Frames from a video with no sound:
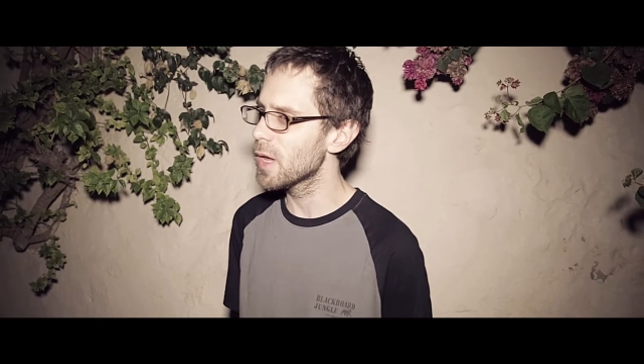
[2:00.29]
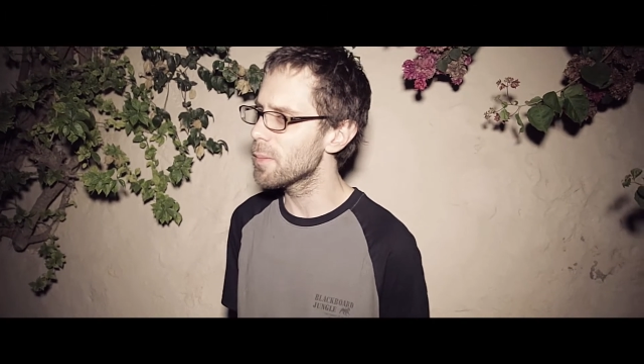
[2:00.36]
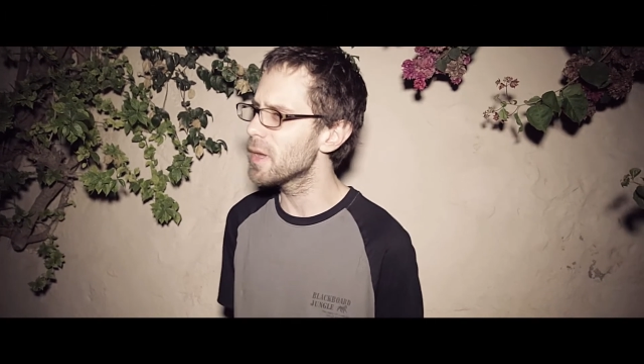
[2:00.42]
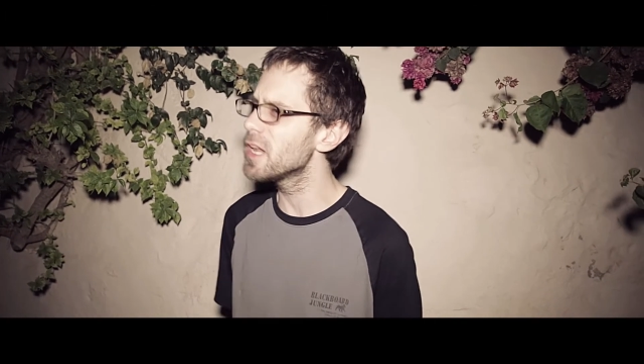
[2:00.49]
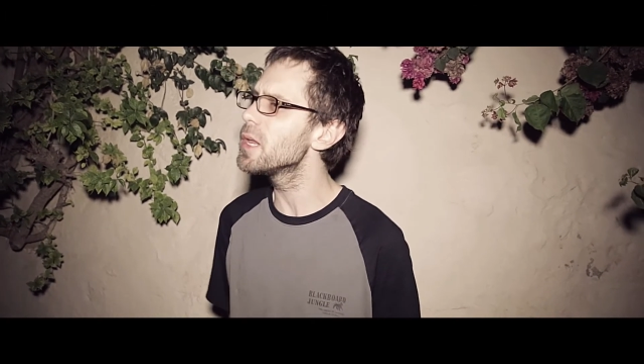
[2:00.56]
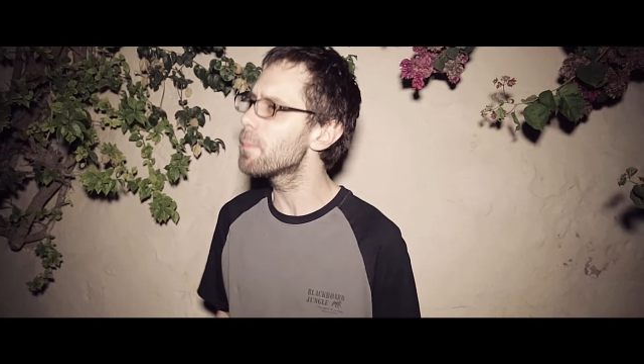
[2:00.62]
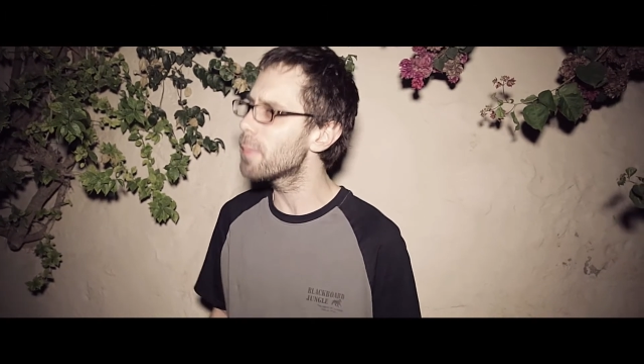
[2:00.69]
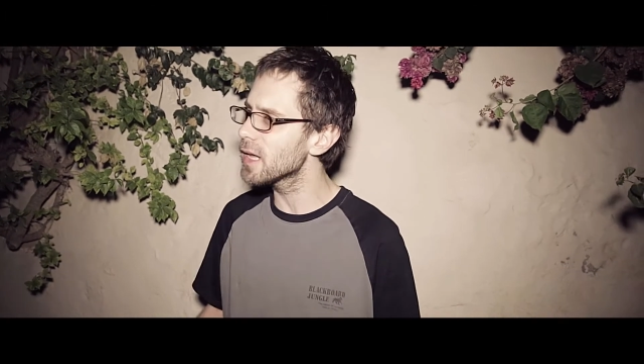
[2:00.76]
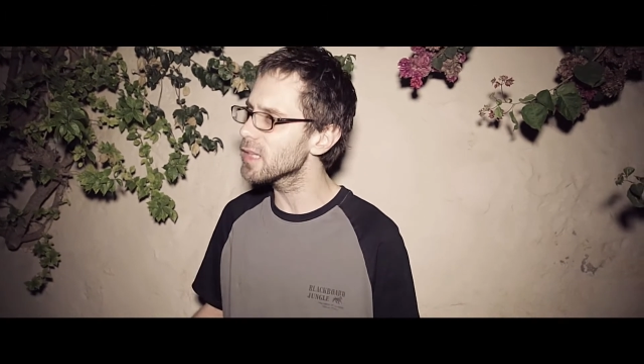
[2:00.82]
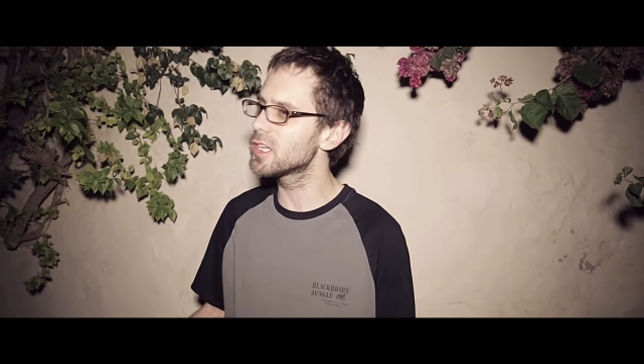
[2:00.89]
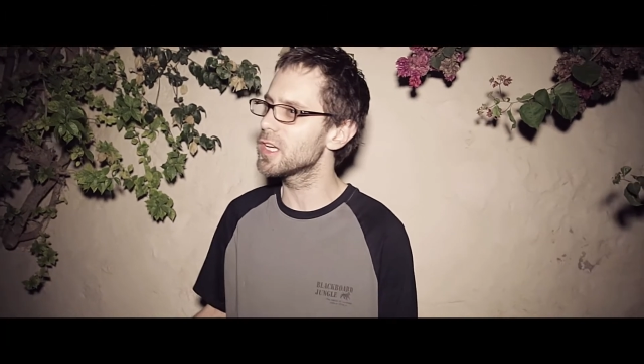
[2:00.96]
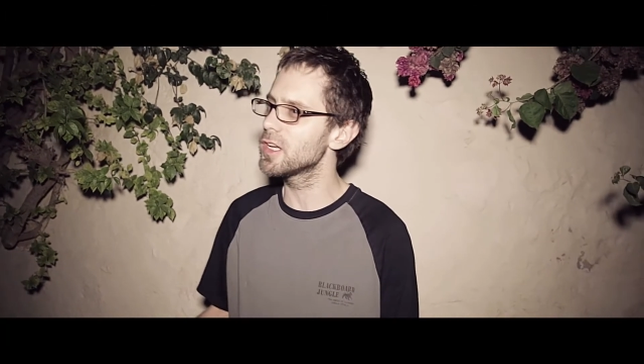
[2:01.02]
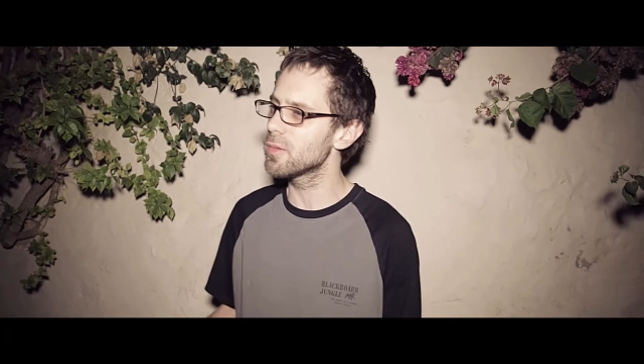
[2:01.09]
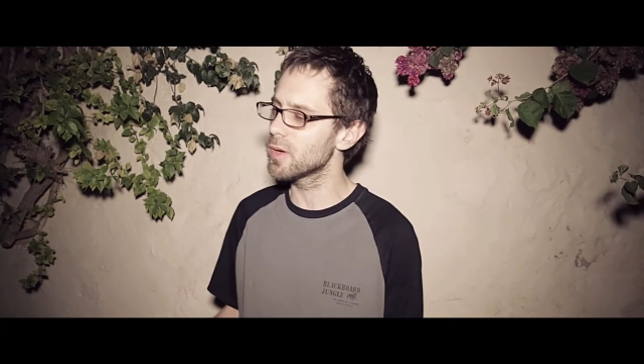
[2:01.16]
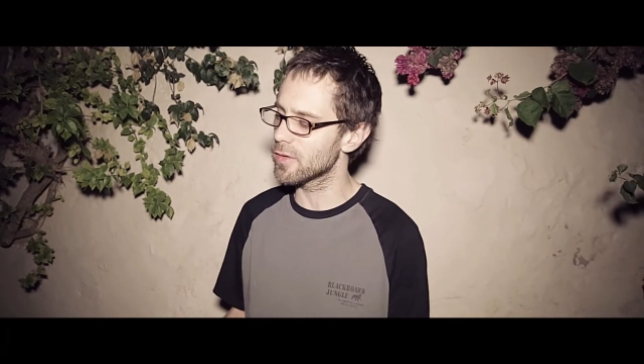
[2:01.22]
many
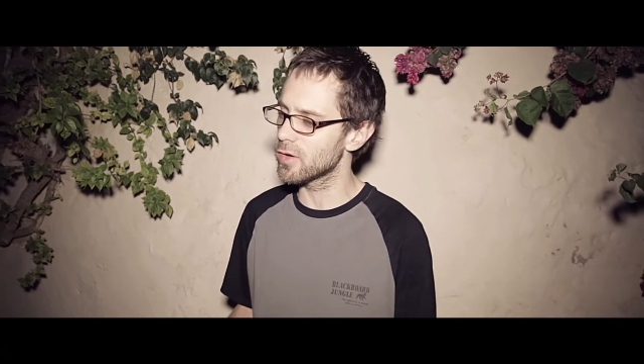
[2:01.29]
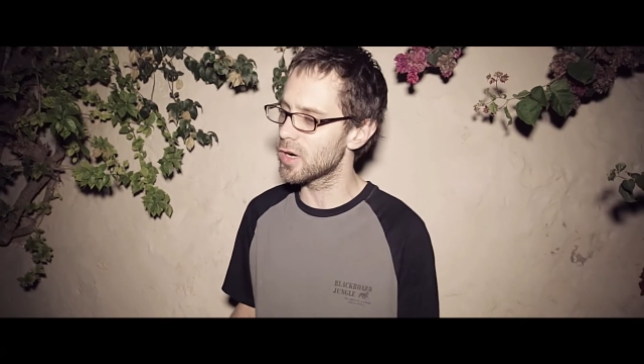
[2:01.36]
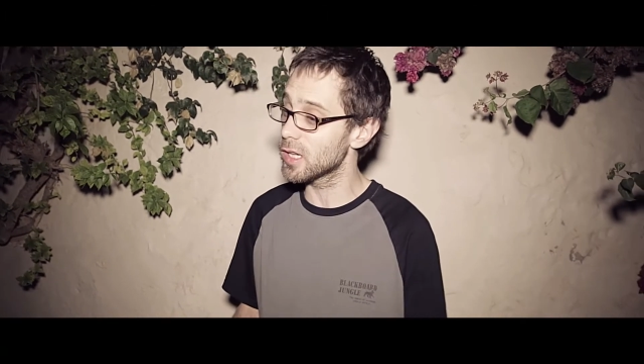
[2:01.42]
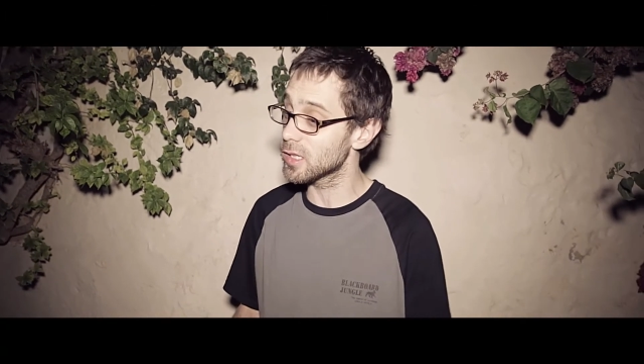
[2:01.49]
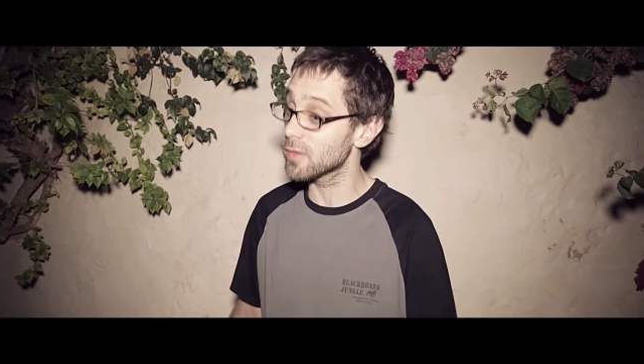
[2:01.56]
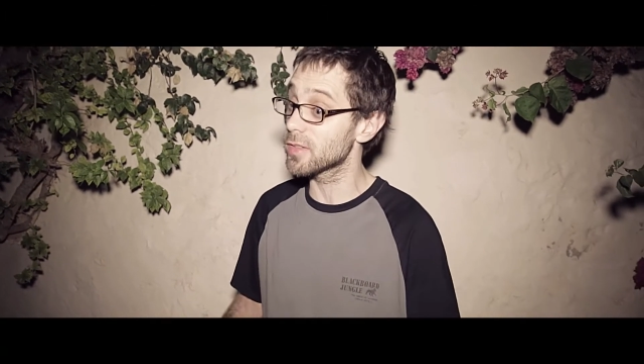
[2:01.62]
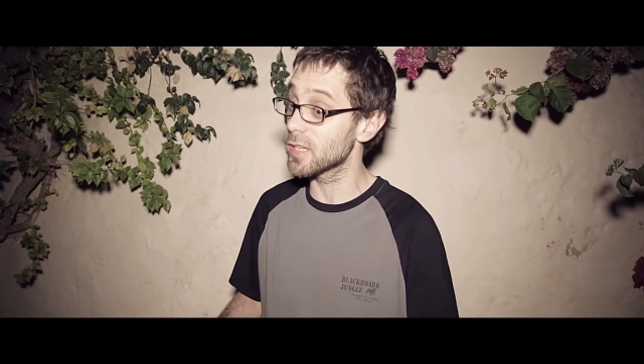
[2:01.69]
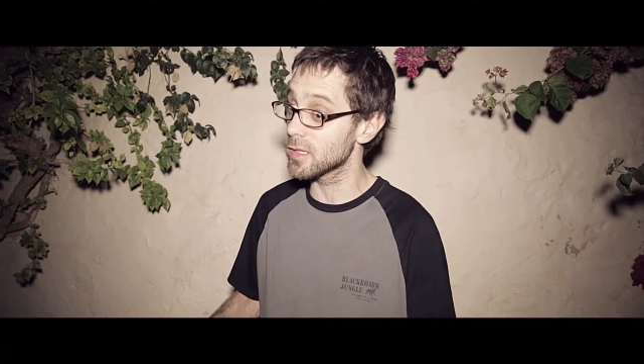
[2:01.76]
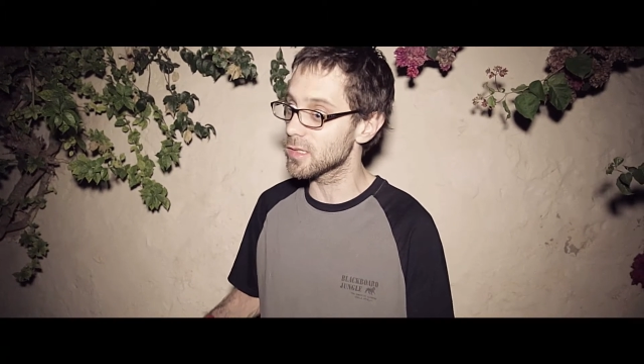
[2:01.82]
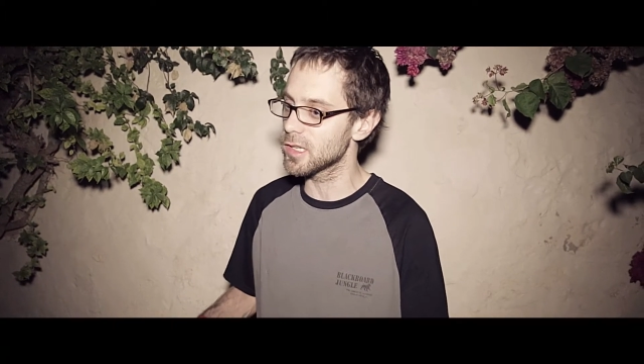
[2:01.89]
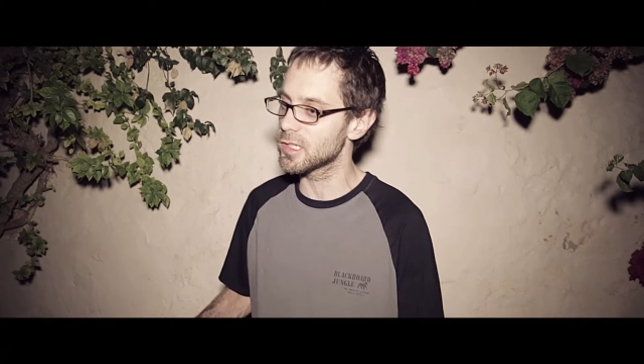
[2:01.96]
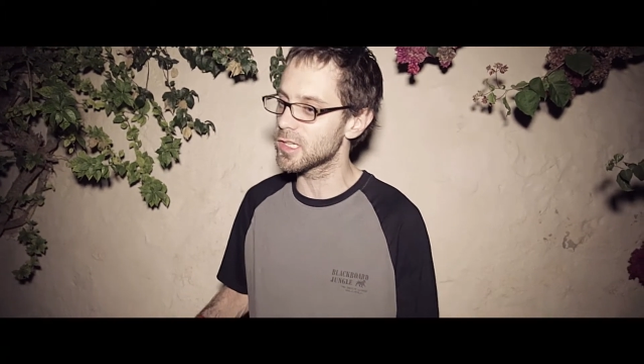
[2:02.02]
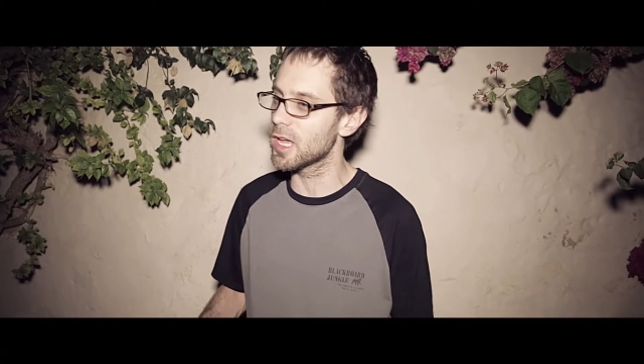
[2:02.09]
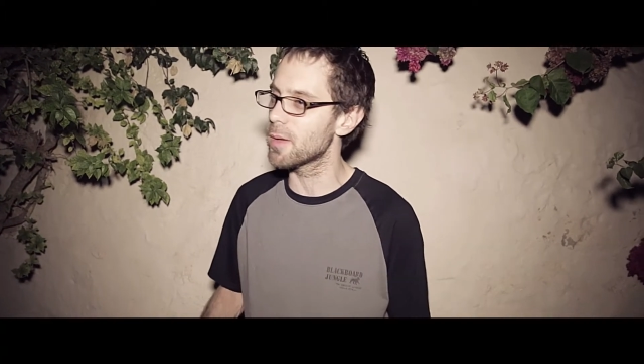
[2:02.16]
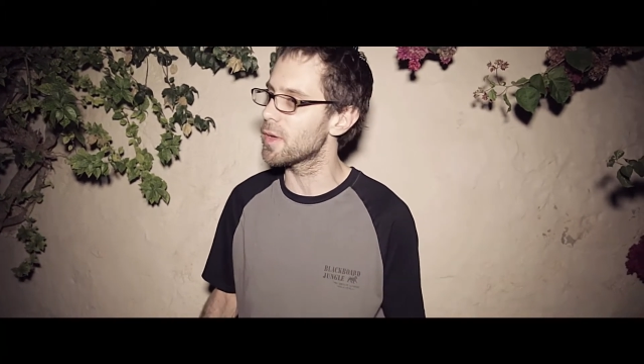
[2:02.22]
parties. We have a lot of sound
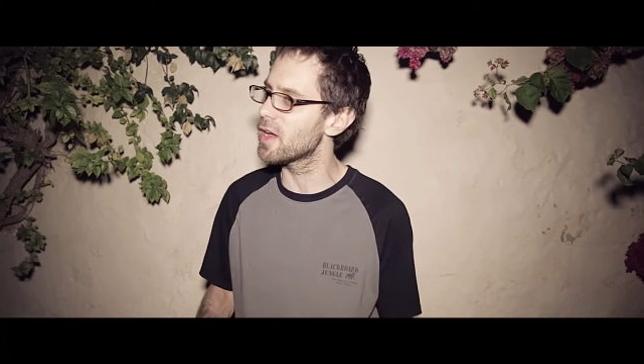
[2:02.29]
system.